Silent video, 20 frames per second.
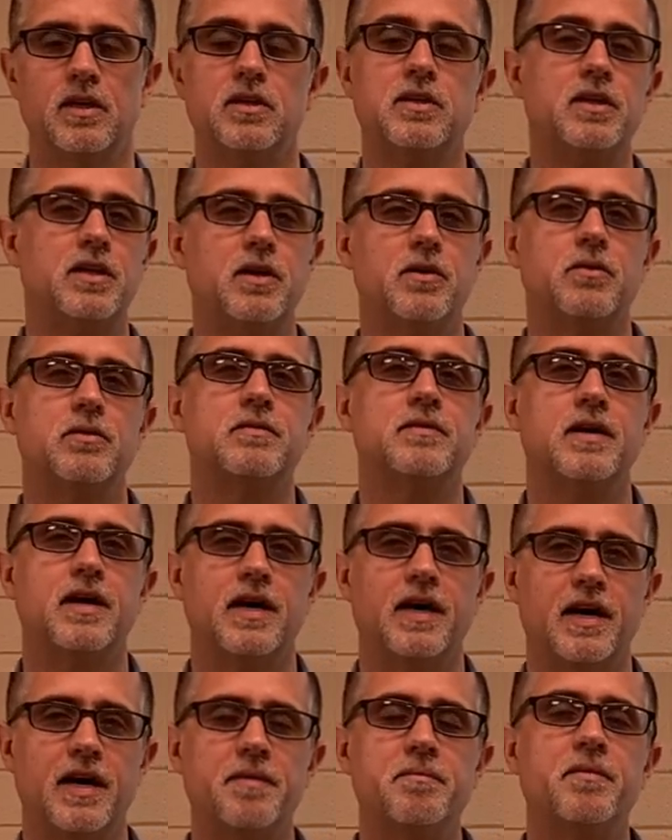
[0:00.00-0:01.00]
Hello,
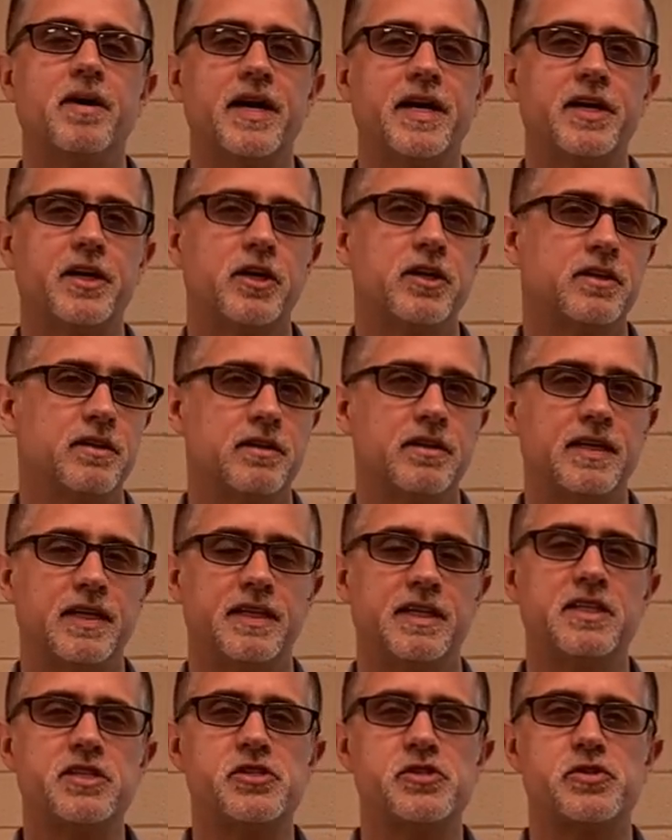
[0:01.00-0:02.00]
I'm Mike Urton,
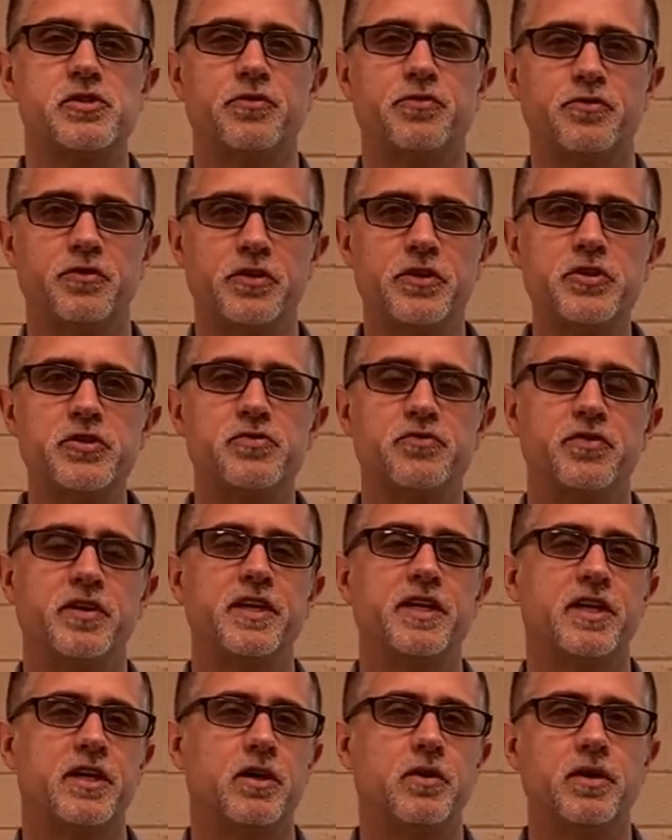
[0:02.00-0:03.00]
and this is the first
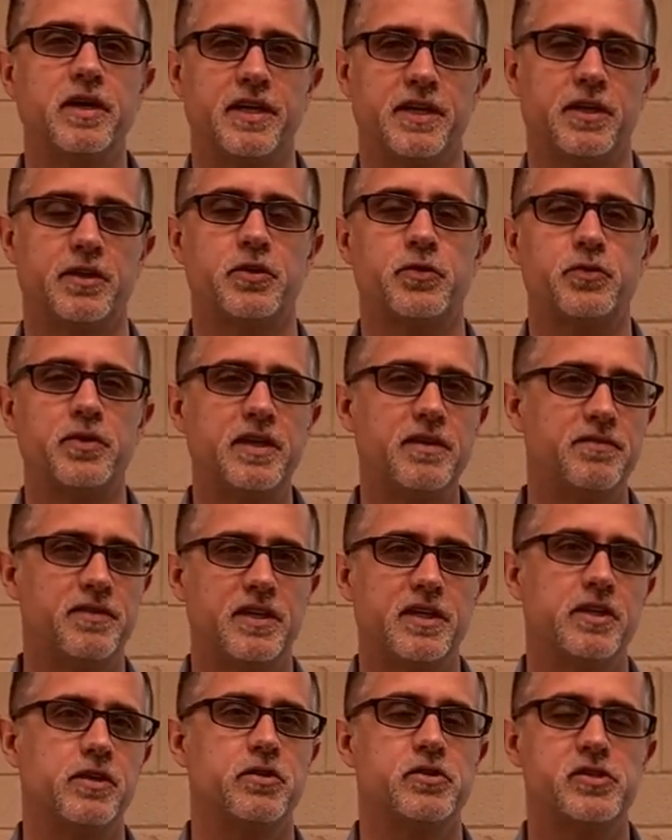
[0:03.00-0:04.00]
video in a
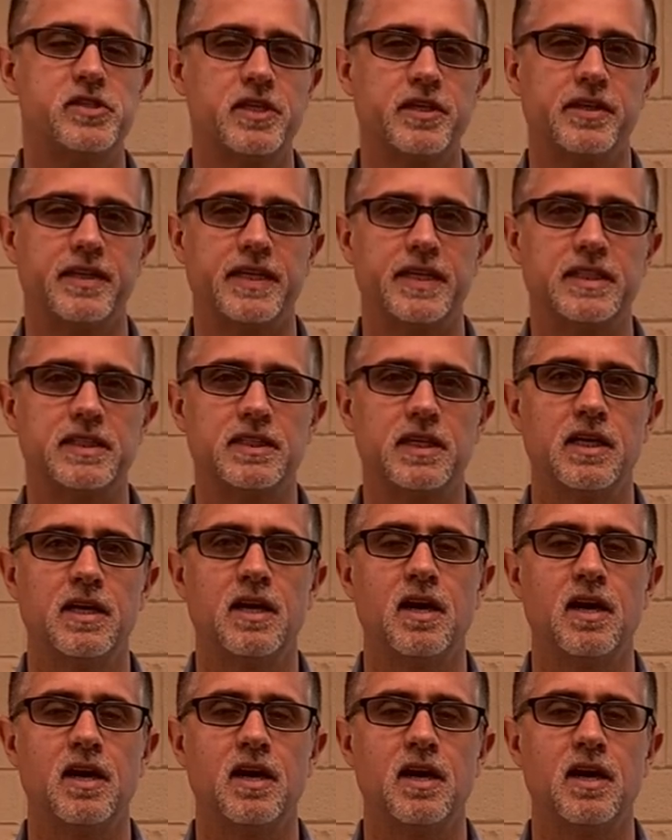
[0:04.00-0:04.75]
three-video series